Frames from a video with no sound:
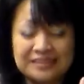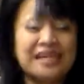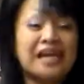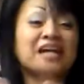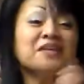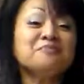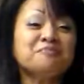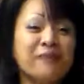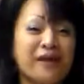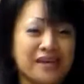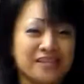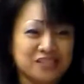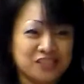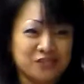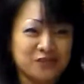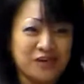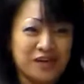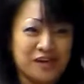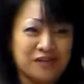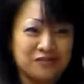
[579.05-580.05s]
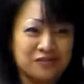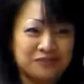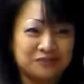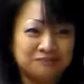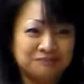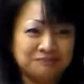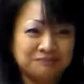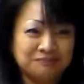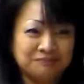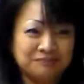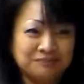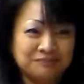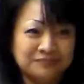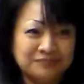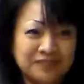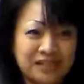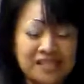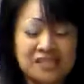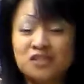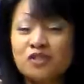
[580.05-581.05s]
gate pass to heaven.
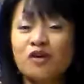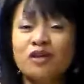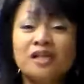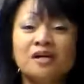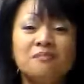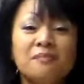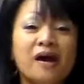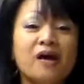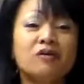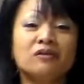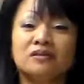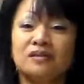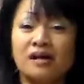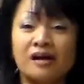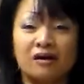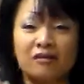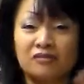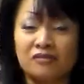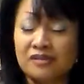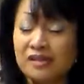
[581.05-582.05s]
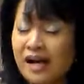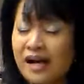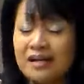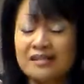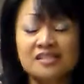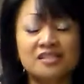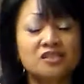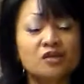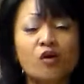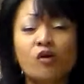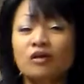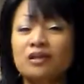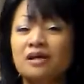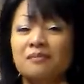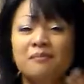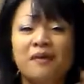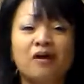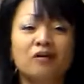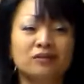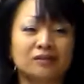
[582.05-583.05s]
It's all about love. God is all
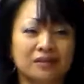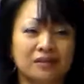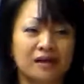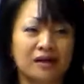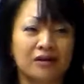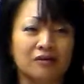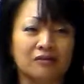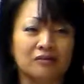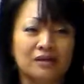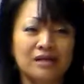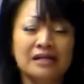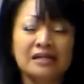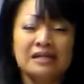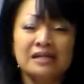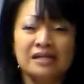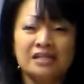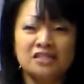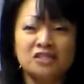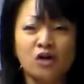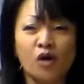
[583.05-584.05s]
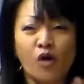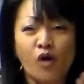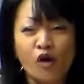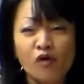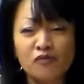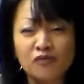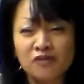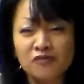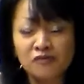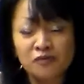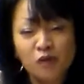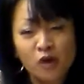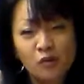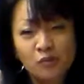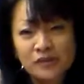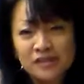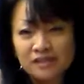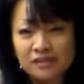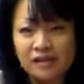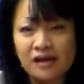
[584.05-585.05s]
about love. It's the
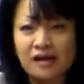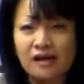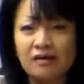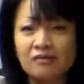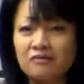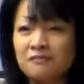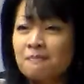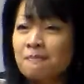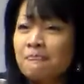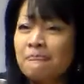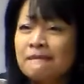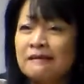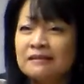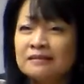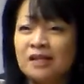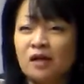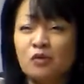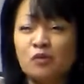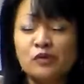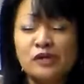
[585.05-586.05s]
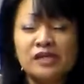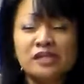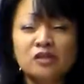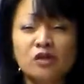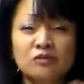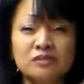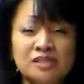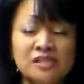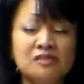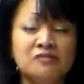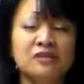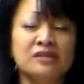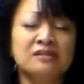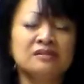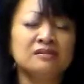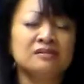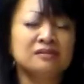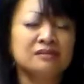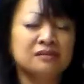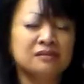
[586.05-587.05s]
overflowing love that we don't
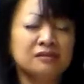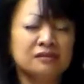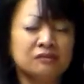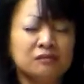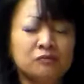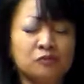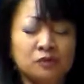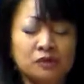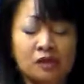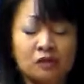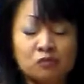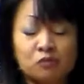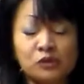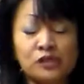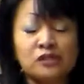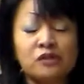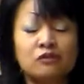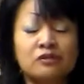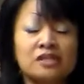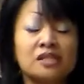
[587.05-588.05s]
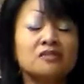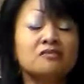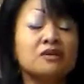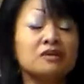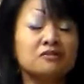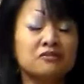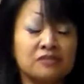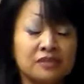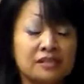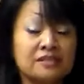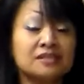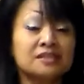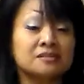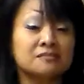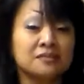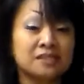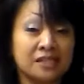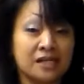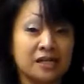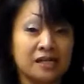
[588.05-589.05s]
even that we don't even feel
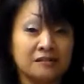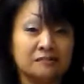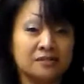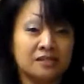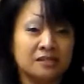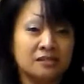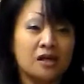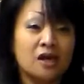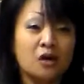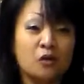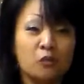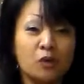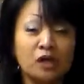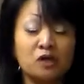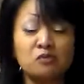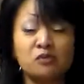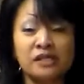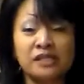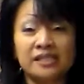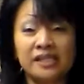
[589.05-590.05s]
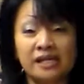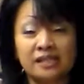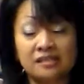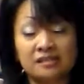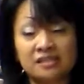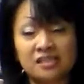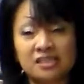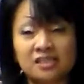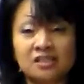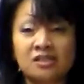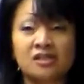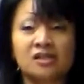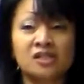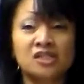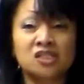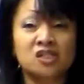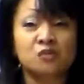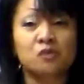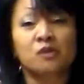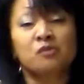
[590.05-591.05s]
sometimes. When we get
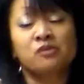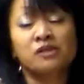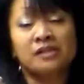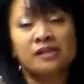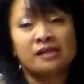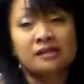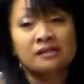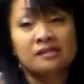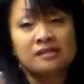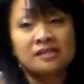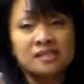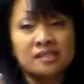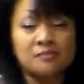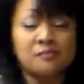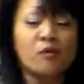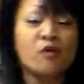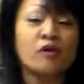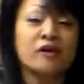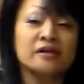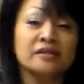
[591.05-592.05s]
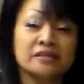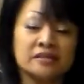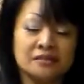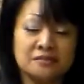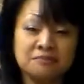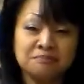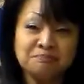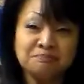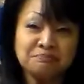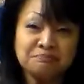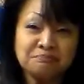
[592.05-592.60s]
discouraged, when we get disappointed,